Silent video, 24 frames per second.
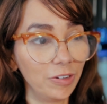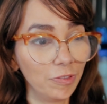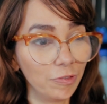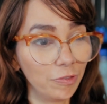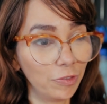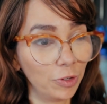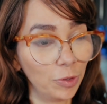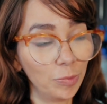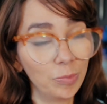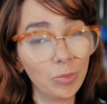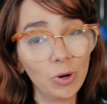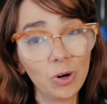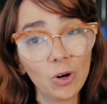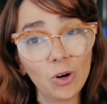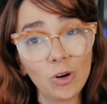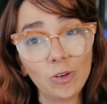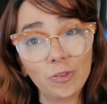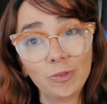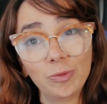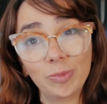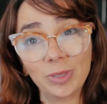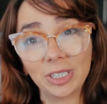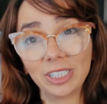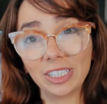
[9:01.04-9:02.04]
for
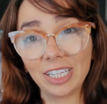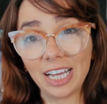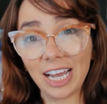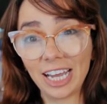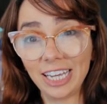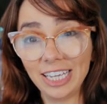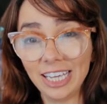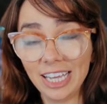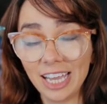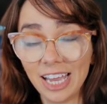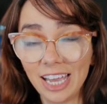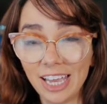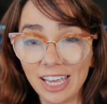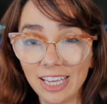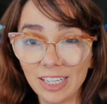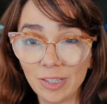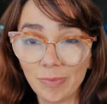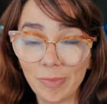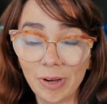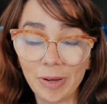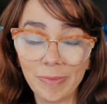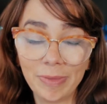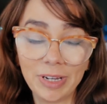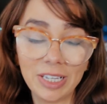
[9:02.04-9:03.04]
both, but I ate
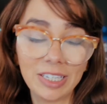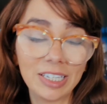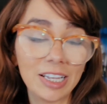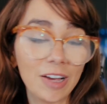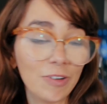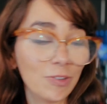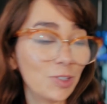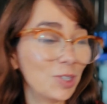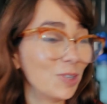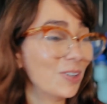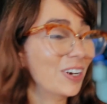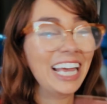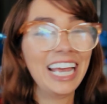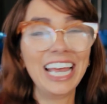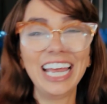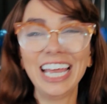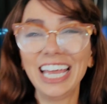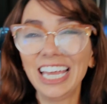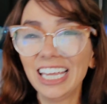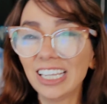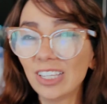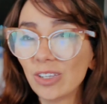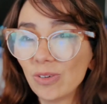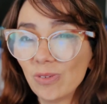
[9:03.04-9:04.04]
by myself, so
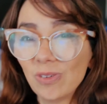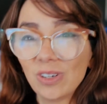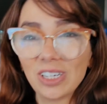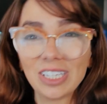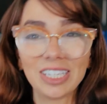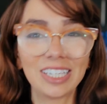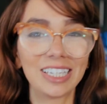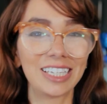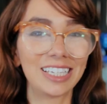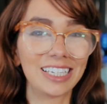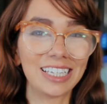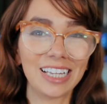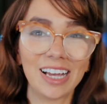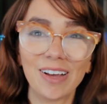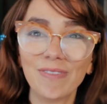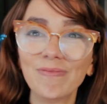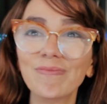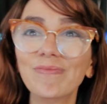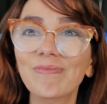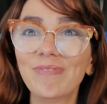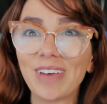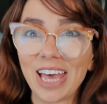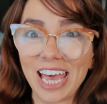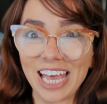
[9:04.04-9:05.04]
it was a
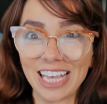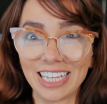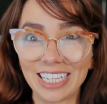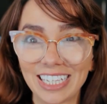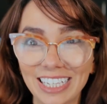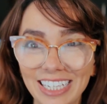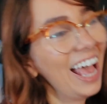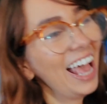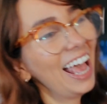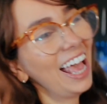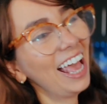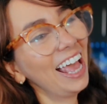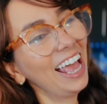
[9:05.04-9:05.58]
mess.